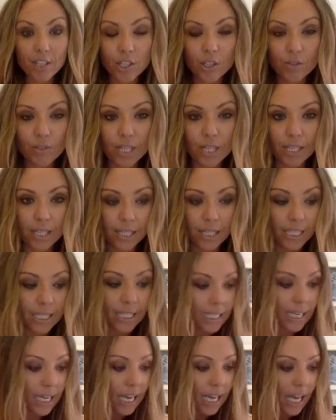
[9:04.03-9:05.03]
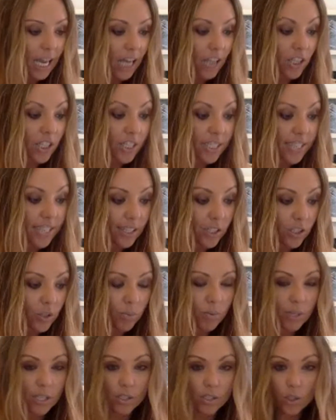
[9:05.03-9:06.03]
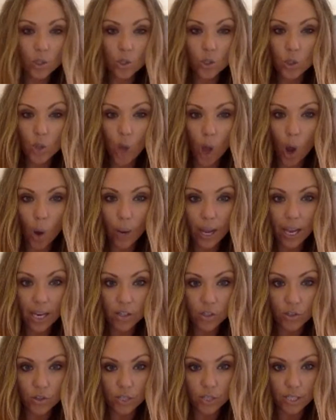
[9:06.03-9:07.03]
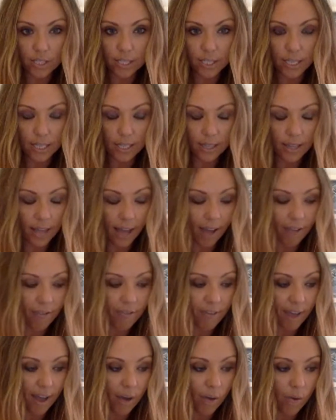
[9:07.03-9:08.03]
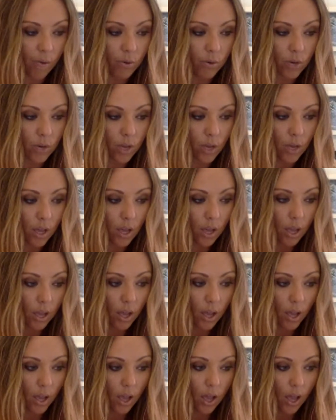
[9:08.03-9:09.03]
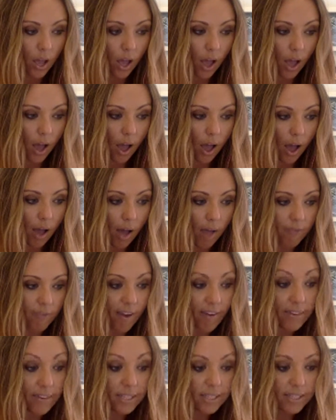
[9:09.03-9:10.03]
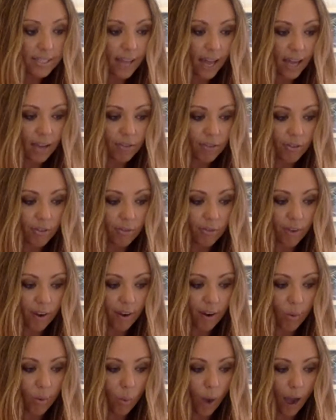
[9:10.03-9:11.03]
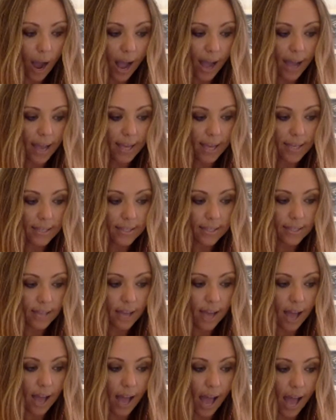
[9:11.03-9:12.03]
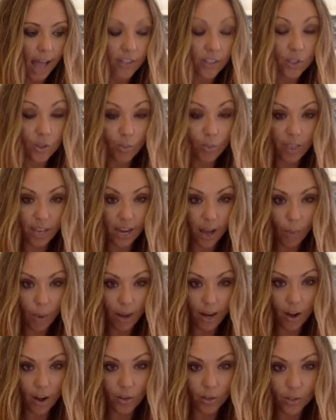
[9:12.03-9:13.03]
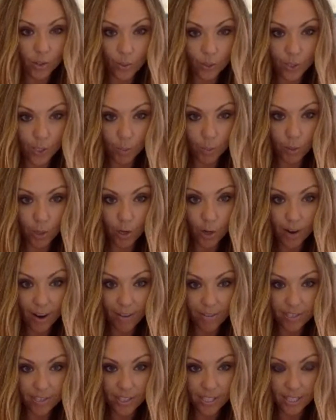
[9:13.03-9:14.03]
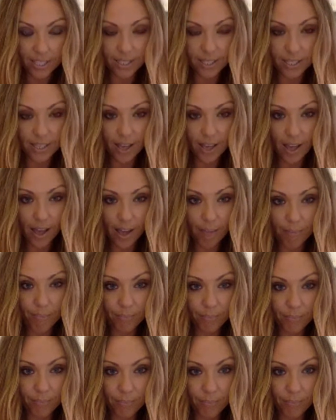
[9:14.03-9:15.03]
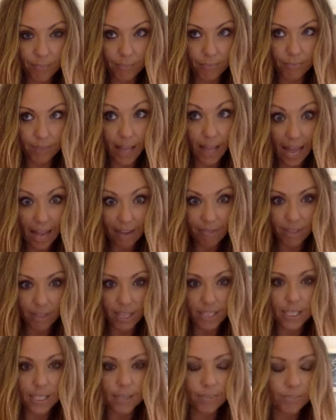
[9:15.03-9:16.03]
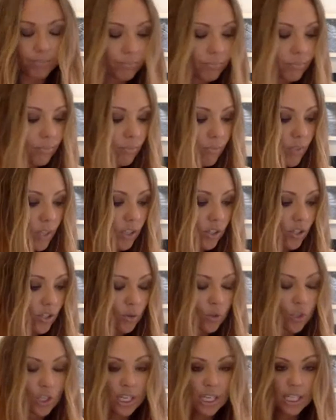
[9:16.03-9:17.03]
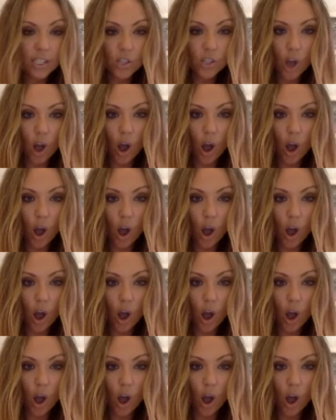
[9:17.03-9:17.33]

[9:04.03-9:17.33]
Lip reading: she recently did, and she said something so interesting that I found very insightful, very wise, and something I went on to explore after this live that I did. So she's